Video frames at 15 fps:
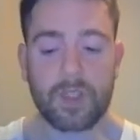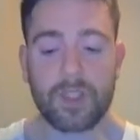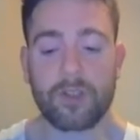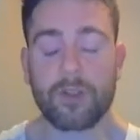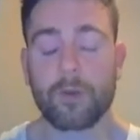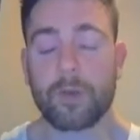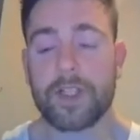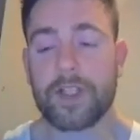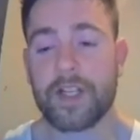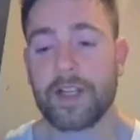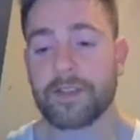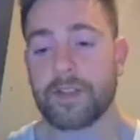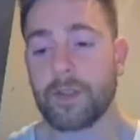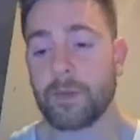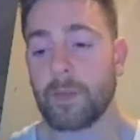You can reach out
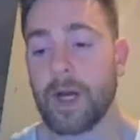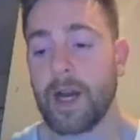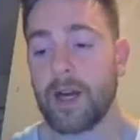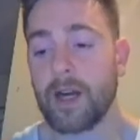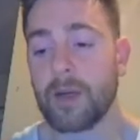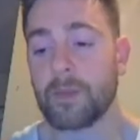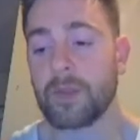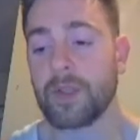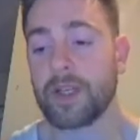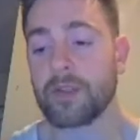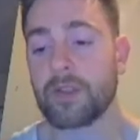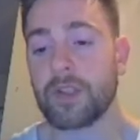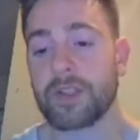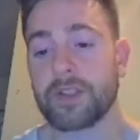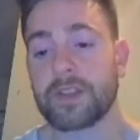to your buyer, be like,
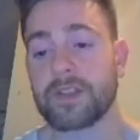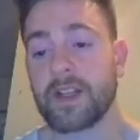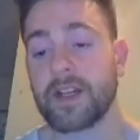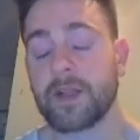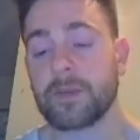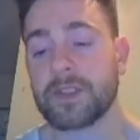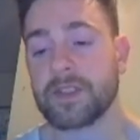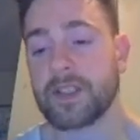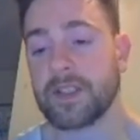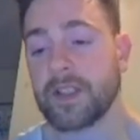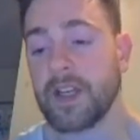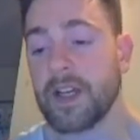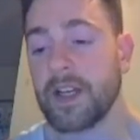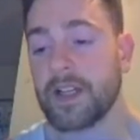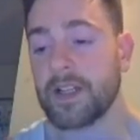look, this item isn't,
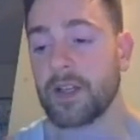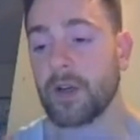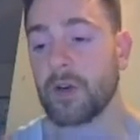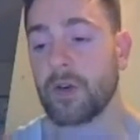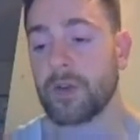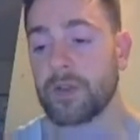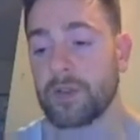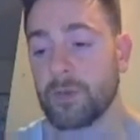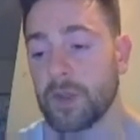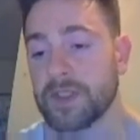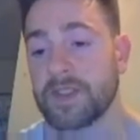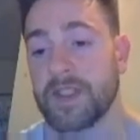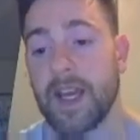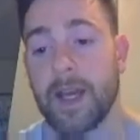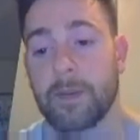it was
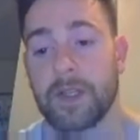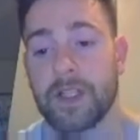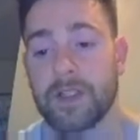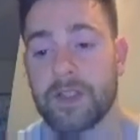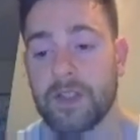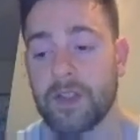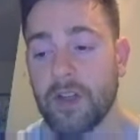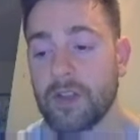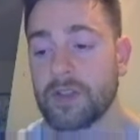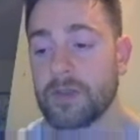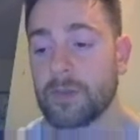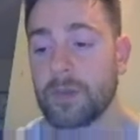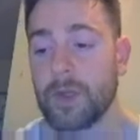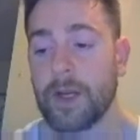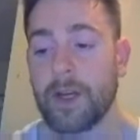damaged. Our
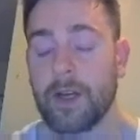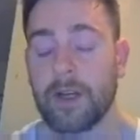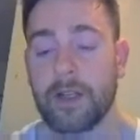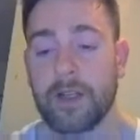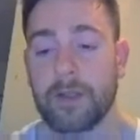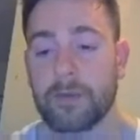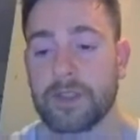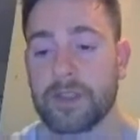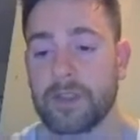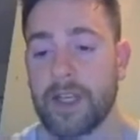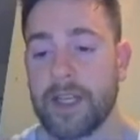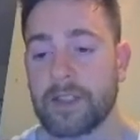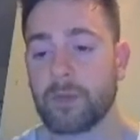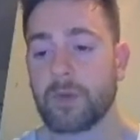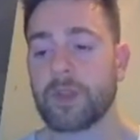supplier, it was the
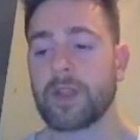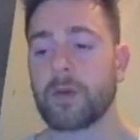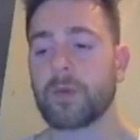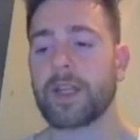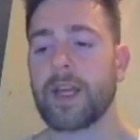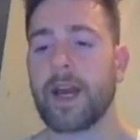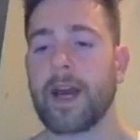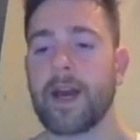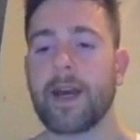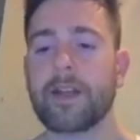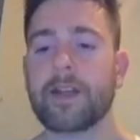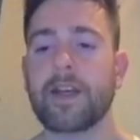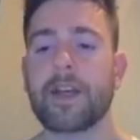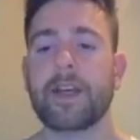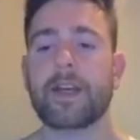last one that we had.